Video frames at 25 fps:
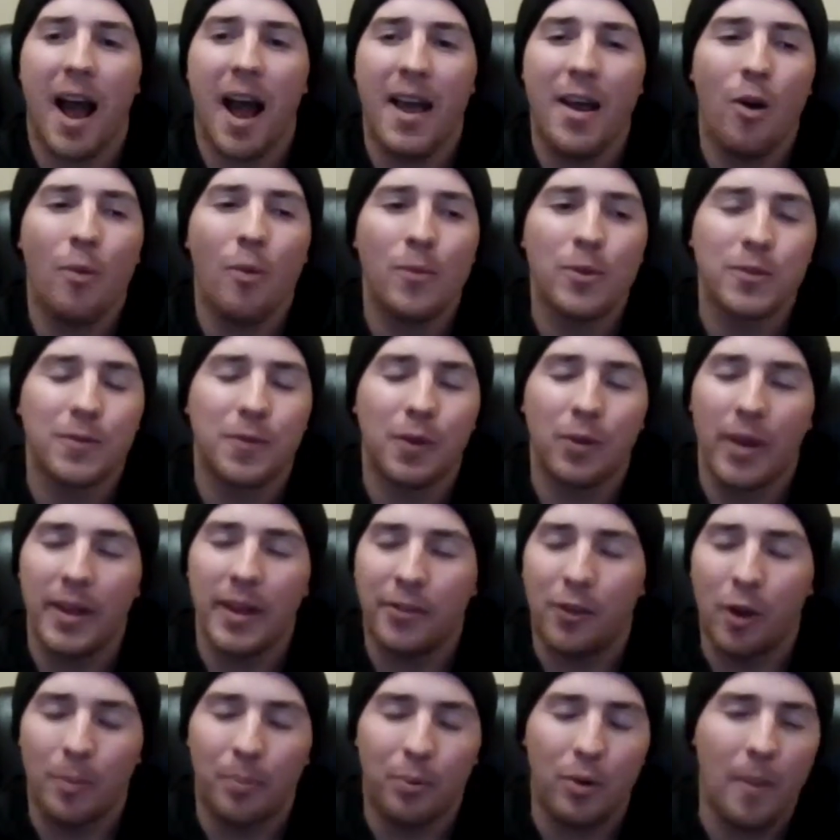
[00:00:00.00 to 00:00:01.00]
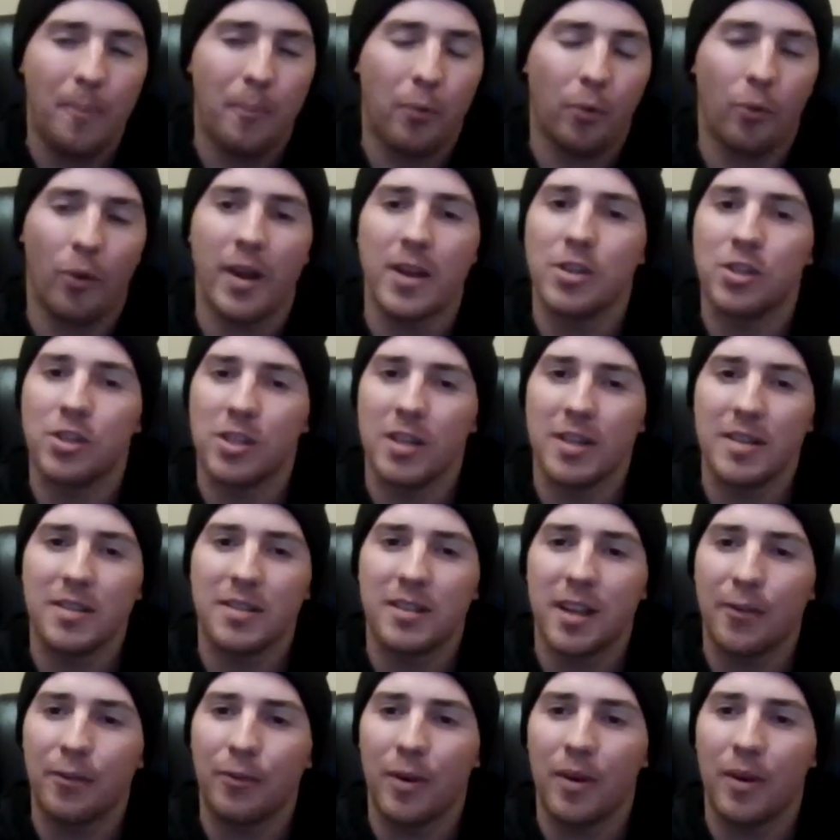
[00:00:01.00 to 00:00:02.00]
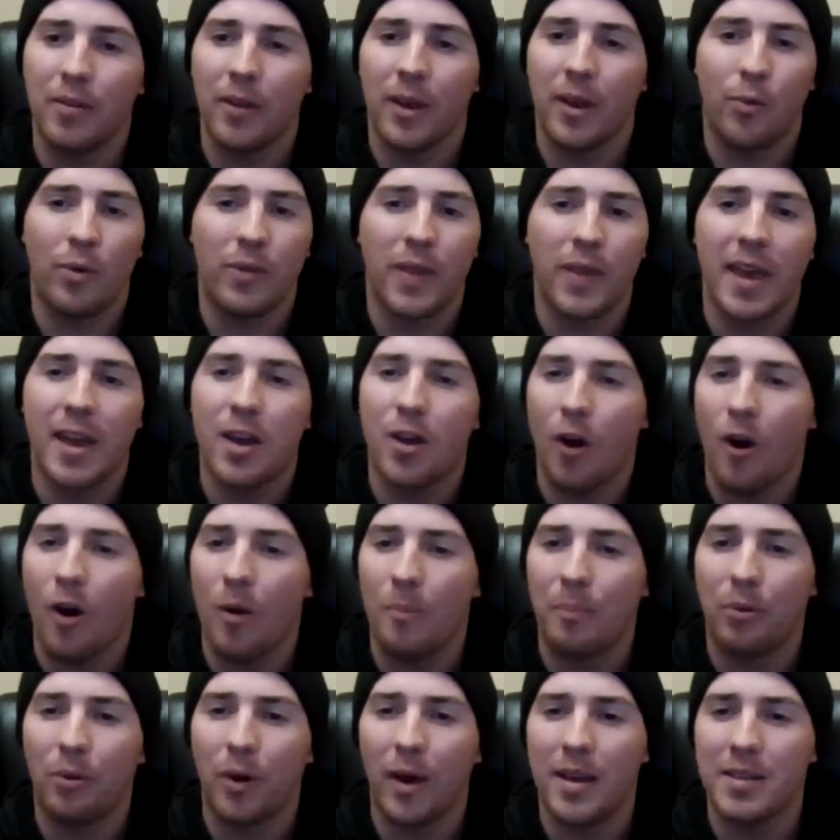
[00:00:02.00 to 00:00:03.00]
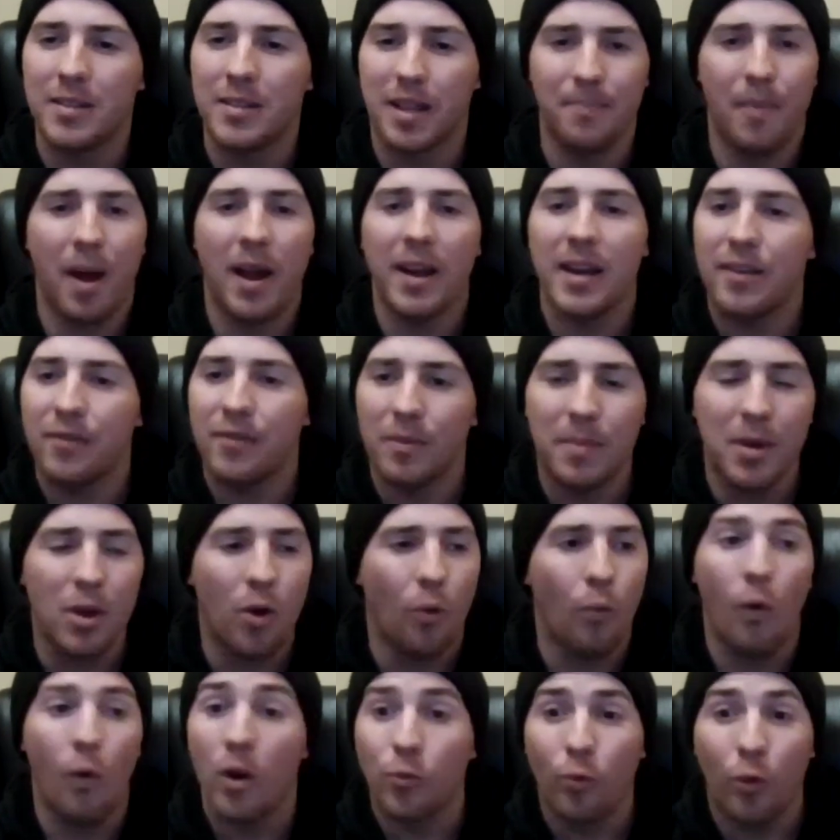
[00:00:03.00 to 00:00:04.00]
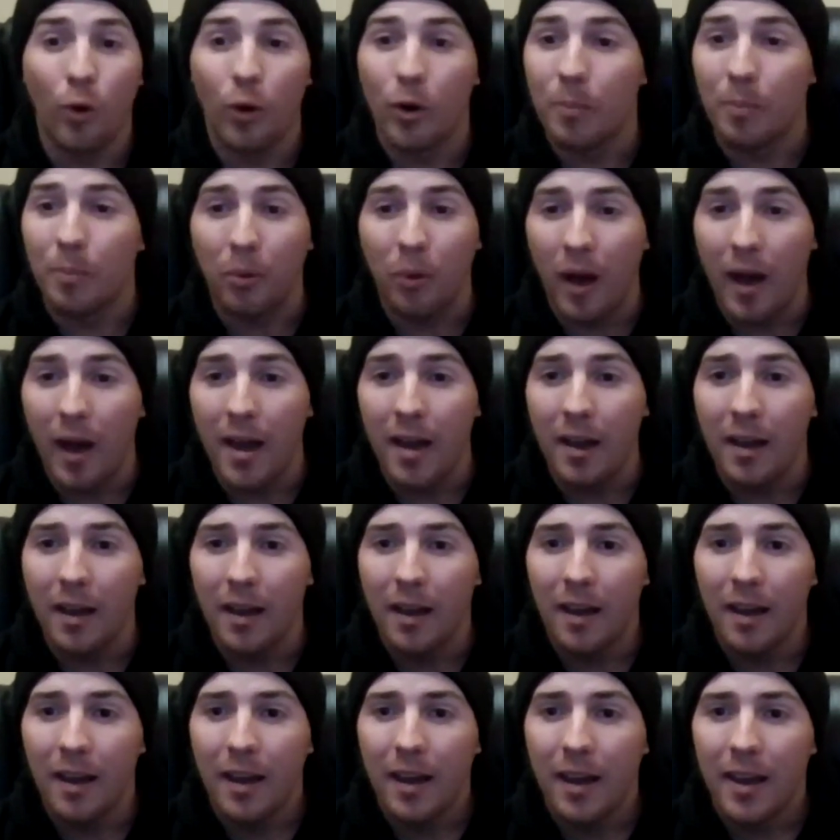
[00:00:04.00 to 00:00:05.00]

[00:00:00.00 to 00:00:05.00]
I almost feel like their preparation is different. Like when they call plays, they might even be a one-word play.